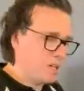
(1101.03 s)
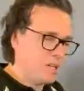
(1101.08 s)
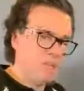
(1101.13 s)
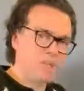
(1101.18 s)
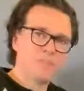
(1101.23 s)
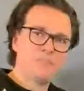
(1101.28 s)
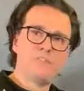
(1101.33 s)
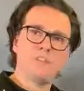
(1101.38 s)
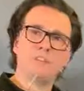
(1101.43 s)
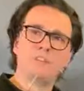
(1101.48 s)

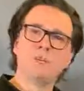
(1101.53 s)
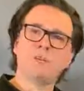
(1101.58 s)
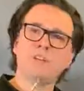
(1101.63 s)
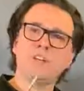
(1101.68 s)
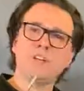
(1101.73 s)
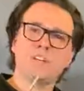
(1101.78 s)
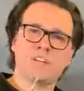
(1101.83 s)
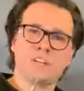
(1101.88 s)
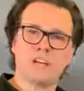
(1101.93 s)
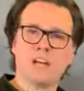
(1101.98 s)
If you're
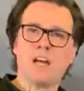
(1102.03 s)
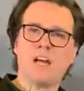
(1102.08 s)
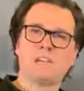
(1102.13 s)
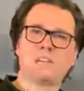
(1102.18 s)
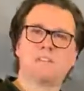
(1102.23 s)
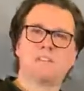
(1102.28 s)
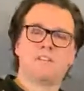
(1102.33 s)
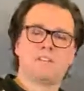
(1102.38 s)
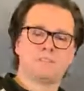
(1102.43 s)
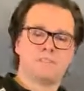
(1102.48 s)
doing the
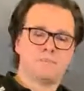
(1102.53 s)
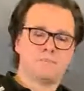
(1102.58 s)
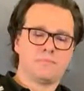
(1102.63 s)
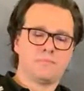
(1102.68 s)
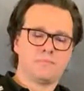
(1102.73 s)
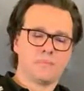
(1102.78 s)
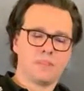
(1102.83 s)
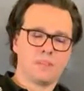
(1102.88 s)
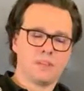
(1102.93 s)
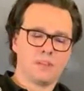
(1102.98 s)
cut,
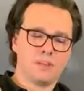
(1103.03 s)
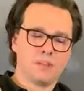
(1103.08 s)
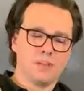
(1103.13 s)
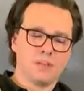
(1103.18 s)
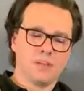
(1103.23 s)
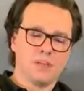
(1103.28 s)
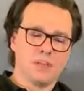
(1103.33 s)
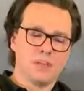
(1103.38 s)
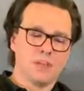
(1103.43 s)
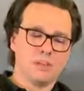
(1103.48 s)

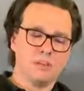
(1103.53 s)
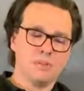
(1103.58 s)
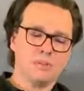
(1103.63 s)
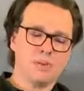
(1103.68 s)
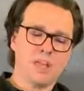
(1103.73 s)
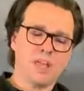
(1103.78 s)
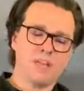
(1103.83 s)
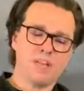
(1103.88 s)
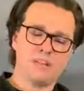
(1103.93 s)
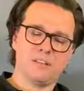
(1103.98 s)
you
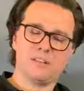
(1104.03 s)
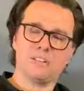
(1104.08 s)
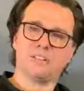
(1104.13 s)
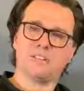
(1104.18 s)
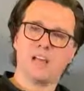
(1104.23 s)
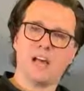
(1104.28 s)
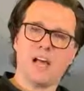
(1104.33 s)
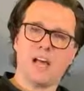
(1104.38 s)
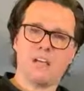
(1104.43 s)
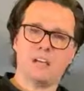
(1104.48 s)
can
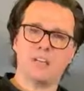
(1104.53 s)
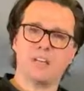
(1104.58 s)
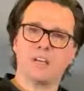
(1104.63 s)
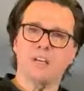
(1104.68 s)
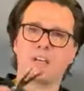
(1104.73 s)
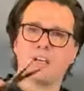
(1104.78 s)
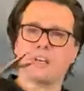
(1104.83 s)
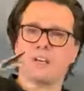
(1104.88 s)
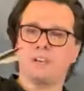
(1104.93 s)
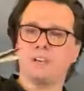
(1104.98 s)
decide
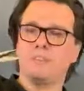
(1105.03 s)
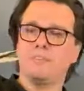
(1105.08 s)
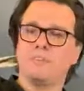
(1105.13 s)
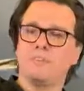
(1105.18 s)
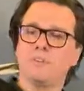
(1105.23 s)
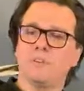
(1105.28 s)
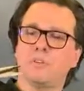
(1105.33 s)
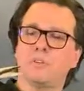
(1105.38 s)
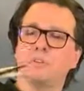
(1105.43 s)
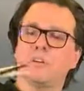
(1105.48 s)
if
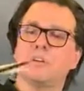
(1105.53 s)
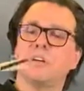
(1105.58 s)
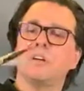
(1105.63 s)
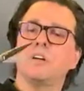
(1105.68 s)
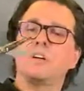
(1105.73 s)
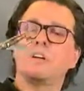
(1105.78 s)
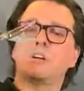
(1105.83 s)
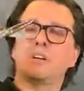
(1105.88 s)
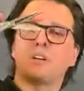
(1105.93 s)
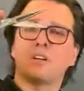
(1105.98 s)
you
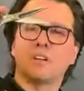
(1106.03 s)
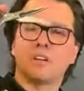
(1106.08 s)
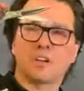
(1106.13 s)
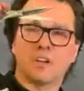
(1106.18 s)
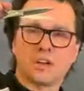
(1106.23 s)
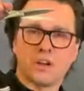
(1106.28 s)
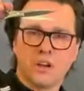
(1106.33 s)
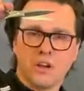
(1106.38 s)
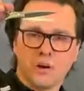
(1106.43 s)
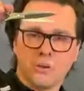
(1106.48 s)

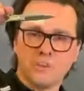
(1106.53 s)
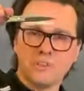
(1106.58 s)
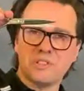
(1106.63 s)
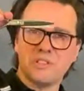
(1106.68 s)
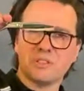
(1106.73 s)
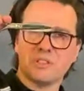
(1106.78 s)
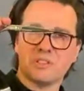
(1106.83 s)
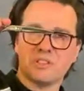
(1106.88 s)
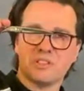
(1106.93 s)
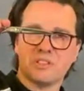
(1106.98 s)
close
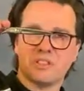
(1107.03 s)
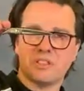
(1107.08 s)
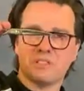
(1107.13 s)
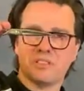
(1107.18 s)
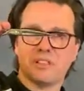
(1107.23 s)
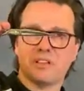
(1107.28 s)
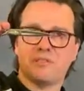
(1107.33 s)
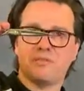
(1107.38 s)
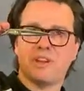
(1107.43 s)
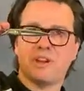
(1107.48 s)
your
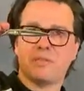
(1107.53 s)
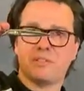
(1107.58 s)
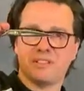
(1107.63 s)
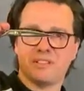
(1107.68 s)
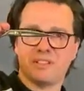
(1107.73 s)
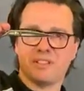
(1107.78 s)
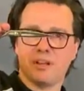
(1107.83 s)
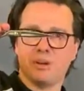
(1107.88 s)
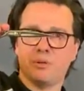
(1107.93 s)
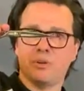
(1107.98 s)
scissor very
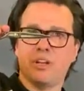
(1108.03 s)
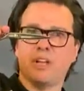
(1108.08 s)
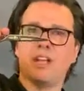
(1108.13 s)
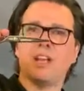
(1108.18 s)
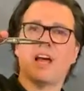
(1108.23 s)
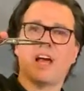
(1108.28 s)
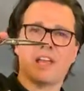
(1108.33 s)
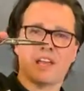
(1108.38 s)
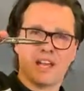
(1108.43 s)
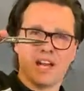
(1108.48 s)
slowly,
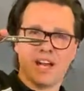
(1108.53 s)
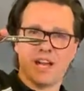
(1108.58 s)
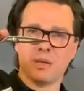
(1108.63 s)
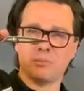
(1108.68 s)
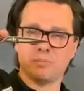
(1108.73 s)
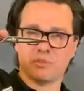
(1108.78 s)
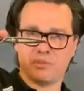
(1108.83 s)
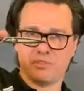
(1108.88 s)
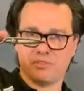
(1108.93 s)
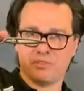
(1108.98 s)
like I
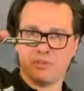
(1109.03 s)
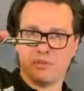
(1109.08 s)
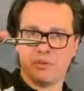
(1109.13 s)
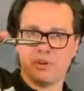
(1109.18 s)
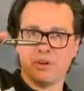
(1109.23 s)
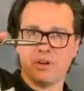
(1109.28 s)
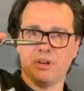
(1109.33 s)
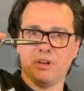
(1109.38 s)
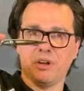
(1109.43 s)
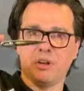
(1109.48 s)

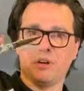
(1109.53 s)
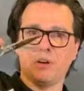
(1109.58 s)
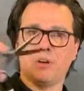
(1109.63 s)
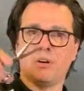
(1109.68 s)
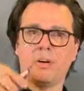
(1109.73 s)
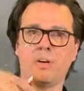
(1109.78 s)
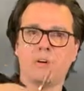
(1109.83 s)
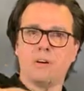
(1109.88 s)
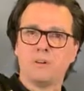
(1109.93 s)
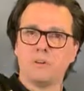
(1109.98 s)
prefer,
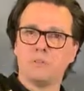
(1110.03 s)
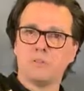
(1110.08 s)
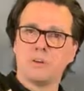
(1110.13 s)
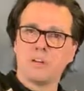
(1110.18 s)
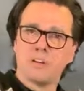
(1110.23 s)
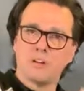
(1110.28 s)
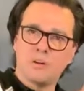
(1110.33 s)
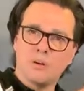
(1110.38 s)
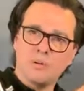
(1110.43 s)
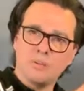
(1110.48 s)
or you
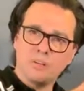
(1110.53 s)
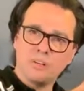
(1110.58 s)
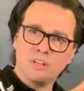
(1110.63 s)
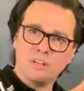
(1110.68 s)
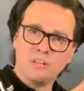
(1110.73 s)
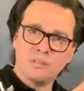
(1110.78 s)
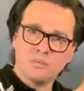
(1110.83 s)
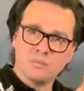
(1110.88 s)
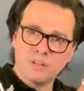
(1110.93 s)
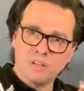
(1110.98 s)
can only
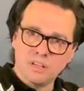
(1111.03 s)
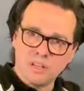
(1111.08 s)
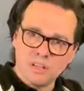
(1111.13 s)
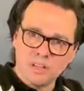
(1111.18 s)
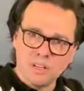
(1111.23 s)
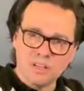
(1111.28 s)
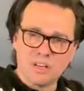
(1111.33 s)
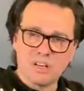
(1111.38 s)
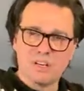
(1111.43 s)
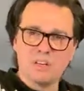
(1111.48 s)
do
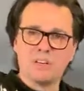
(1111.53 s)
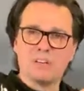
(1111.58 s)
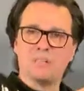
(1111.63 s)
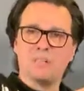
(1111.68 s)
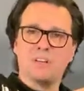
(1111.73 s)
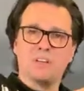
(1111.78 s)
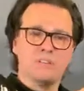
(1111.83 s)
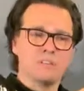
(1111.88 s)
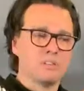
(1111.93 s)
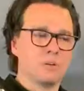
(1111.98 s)

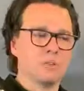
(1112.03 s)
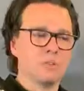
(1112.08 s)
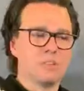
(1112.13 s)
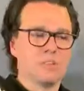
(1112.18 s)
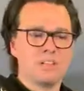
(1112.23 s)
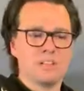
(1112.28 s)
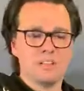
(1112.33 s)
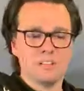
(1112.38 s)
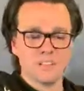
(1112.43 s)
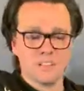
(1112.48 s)
a
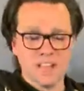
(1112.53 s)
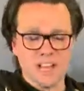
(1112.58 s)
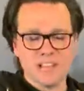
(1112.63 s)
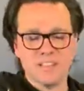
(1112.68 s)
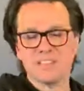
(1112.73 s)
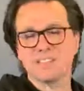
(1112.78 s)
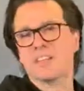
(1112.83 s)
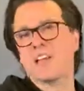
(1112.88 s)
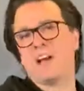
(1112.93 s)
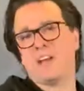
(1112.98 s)
totally
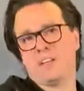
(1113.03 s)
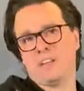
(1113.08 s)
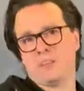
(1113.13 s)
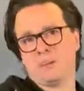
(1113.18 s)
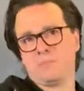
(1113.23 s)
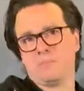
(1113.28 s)
slice cutting.